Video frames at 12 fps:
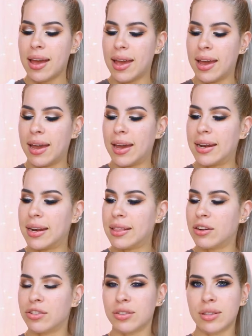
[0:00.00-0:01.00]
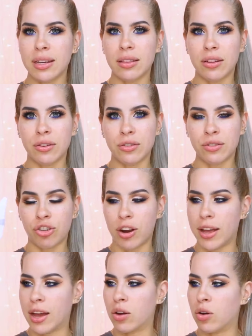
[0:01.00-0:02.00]
and they're just like little
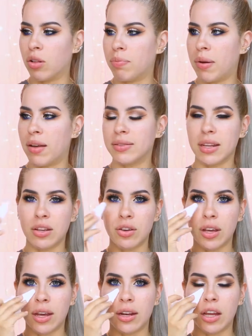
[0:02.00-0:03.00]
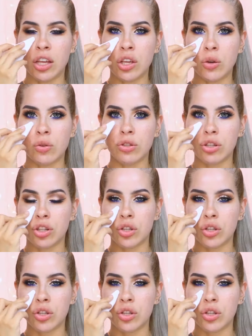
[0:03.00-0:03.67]
triangle puffs that you can use